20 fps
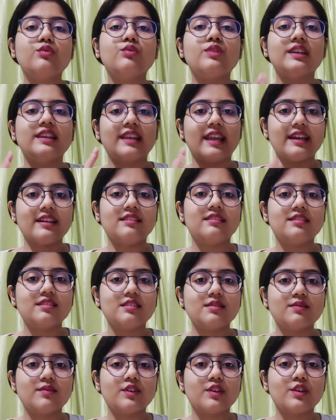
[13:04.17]
liked
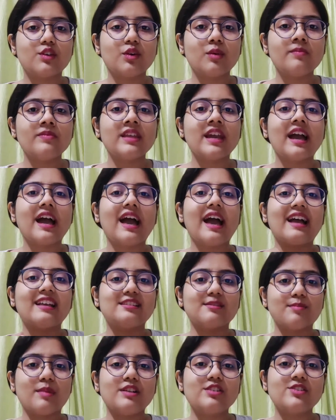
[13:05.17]
this video
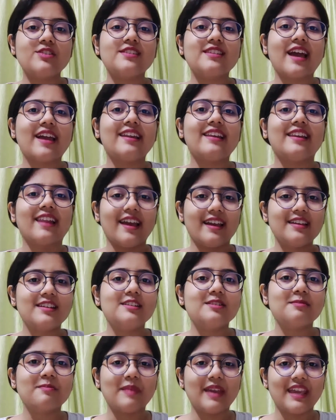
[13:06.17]
as much as I
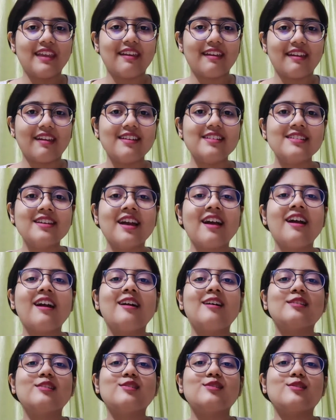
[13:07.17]
liked making it.
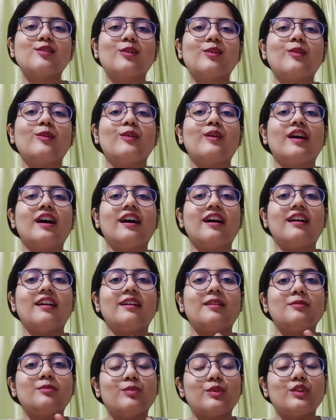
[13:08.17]
So
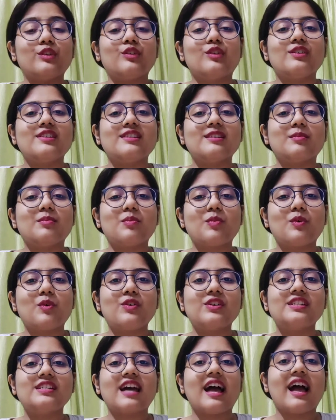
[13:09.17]
with your
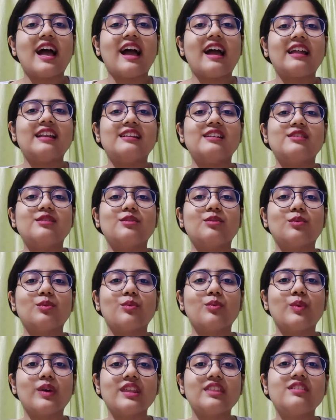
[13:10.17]
support and
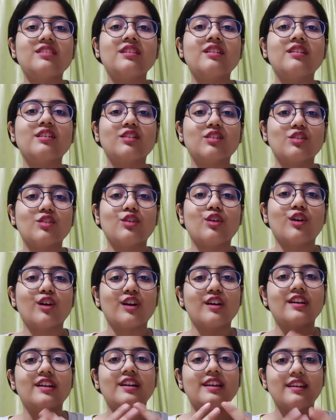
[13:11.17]
with
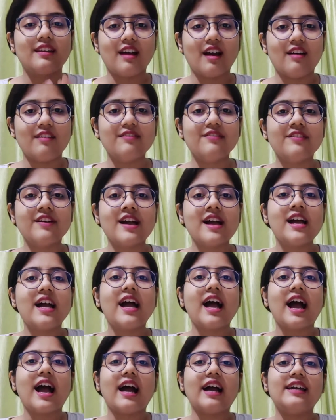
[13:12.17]
your love,
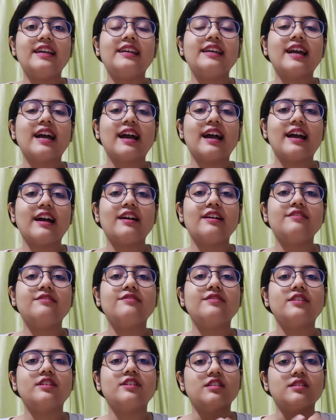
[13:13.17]
I
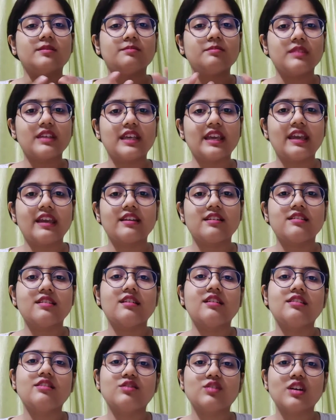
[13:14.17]
have gained
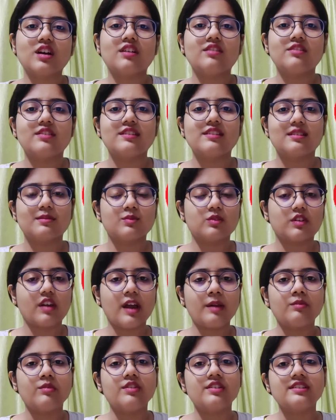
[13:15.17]
300
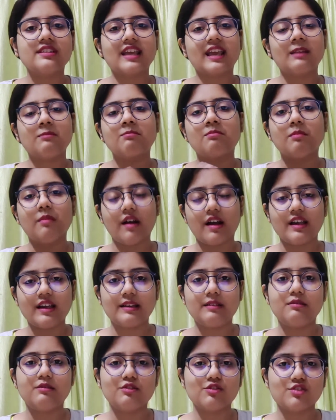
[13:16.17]
subscribers in
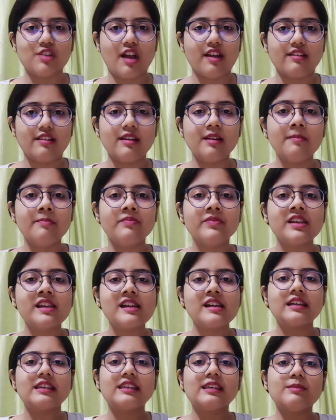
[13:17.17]
my channel.
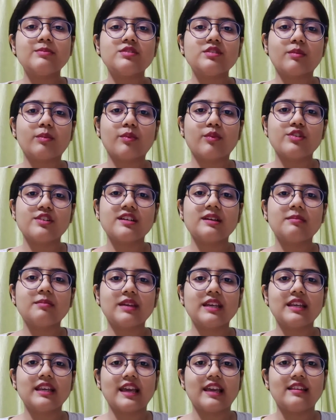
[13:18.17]
Keep supporting
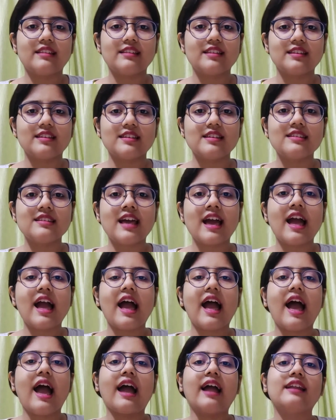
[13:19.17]
me like this,
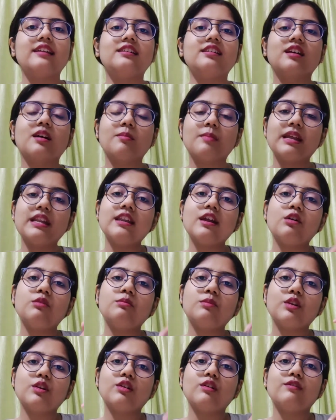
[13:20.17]
and comment down
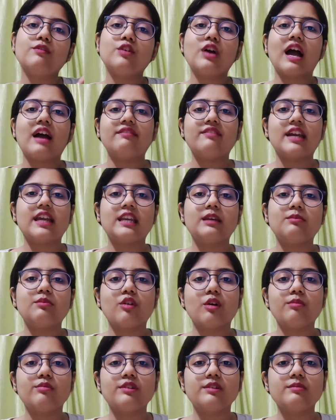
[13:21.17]
below if you have any
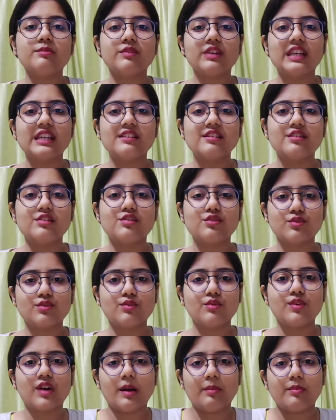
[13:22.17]
problem related
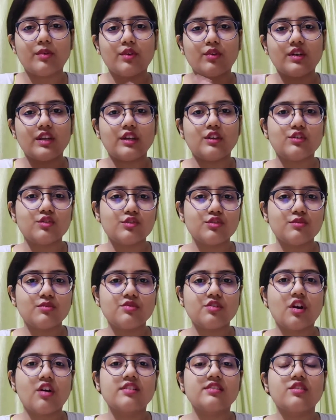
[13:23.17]
to uploading YouTube
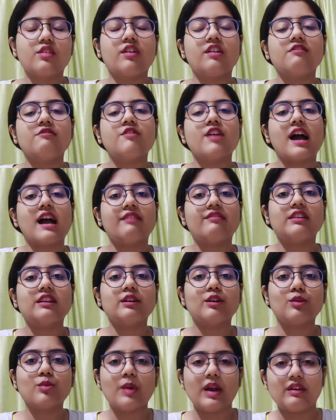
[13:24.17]
Shorts, or if you have any
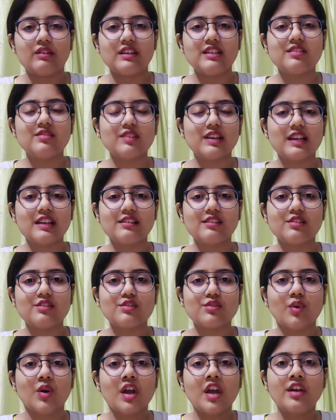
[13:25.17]
queries related
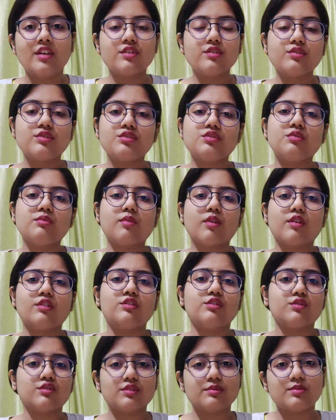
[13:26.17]
to YouTube or
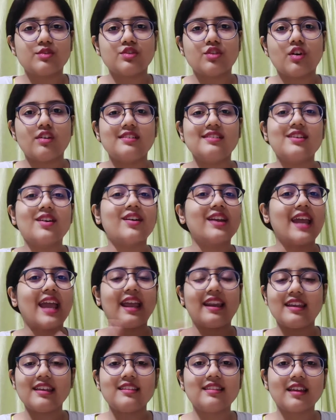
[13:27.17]
YouTube Shorts or
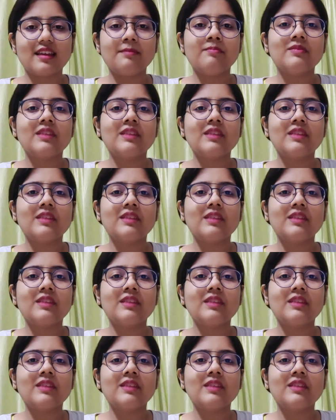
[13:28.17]
anything.